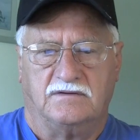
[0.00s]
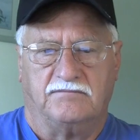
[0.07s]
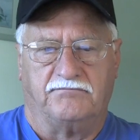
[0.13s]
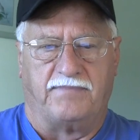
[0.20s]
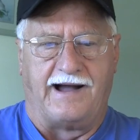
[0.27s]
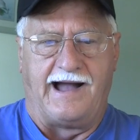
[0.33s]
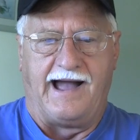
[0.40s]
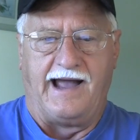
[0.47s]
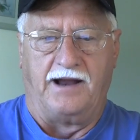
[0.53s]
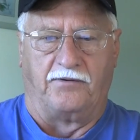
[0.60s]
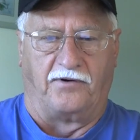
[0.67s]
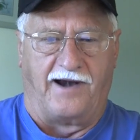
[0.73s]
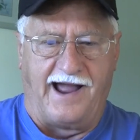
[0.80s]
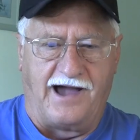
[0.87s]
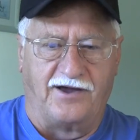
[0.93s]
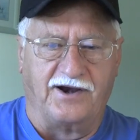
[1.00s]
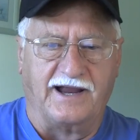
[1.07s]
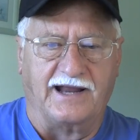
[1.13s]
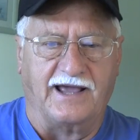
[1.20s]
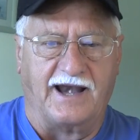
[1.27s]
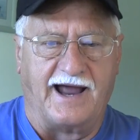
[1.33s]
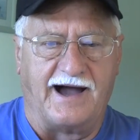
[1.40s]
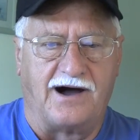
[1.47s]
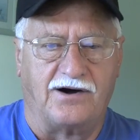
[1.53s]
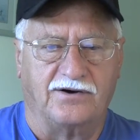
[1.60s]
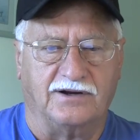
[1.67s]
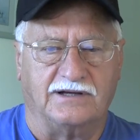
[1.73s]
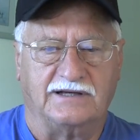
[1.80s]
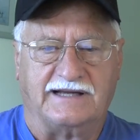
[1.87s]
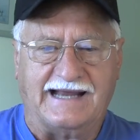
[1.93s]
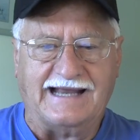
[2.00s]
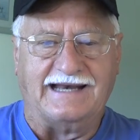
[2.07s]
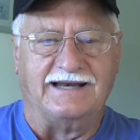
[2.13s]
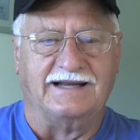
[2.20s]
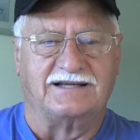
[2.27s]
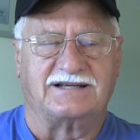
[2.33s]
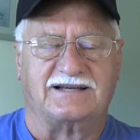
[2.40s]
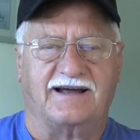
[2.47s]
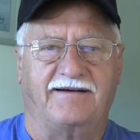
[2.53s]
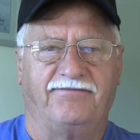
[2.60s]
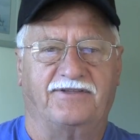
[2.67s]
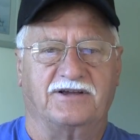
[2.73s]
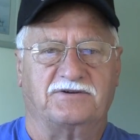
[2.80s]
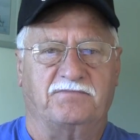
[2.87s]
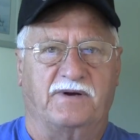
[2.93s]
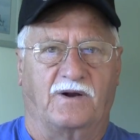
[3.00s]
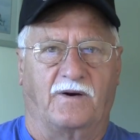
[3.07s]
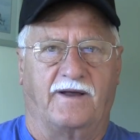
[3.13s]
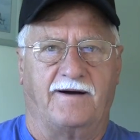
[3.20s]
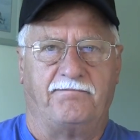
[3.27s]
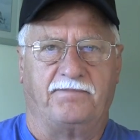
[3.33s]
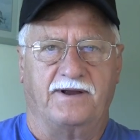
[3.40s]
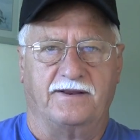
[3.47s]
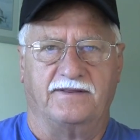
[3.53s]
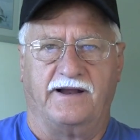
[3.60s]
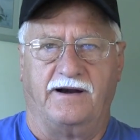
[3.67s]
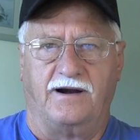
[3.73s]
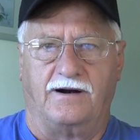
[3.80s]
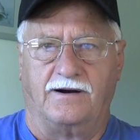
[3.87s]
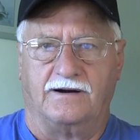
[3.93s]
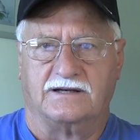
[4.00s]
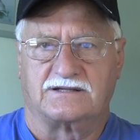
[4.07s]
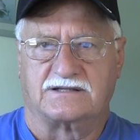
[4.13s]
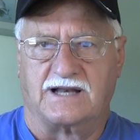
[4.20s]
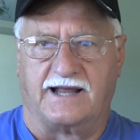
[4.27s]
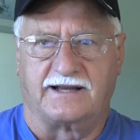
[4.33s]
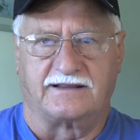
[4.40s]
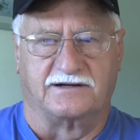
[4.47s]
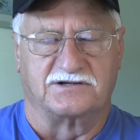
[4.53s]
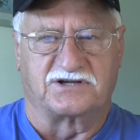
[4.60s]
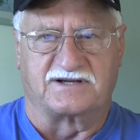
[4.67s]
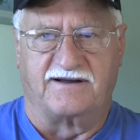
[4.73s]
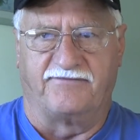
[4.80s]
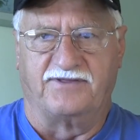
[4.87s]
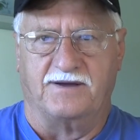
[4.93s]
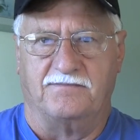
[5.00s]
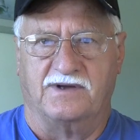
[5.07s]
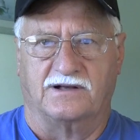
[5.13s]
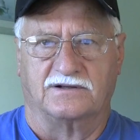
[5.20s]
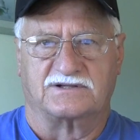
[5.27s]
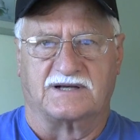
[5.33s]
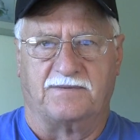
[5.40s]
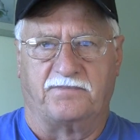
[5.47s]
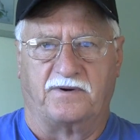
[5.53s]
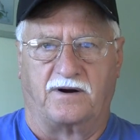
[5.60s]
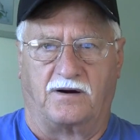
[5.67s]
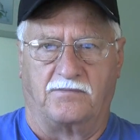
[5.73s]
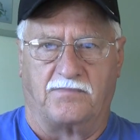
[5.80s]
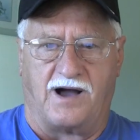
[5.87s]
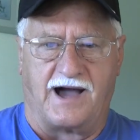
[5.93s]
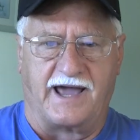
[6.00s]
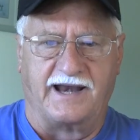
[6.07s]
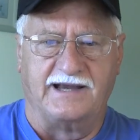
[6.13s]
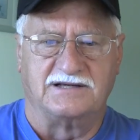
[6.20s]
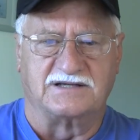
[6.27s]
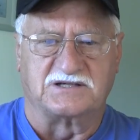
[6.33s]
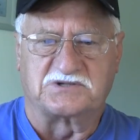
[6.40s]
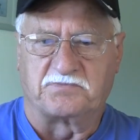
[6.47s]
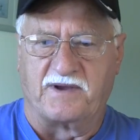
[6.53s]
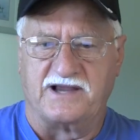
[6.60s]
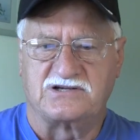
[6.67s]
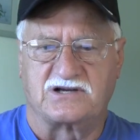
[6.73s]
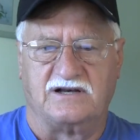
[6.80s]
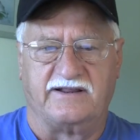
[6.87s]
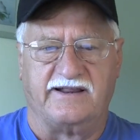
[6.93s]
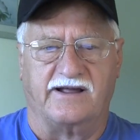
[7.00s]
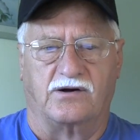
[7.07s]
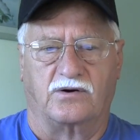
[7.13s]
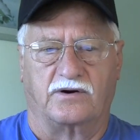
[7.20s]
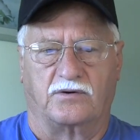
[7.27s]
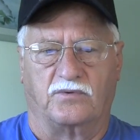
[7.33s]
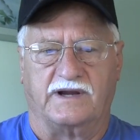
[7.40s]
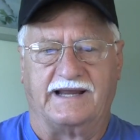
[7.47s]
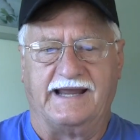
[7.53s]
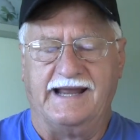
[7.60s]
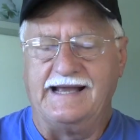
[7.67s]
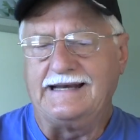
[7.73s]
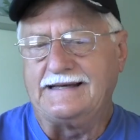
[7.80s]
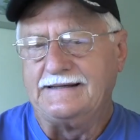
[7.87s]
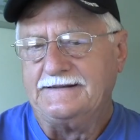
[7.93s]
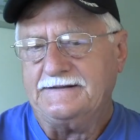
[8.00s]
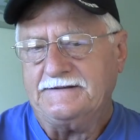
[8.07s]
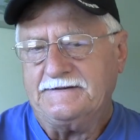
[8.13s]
by routing it out and getting the stuff that's built up in there. It's like there's stuff that builds up in our bodies, especially the older we get.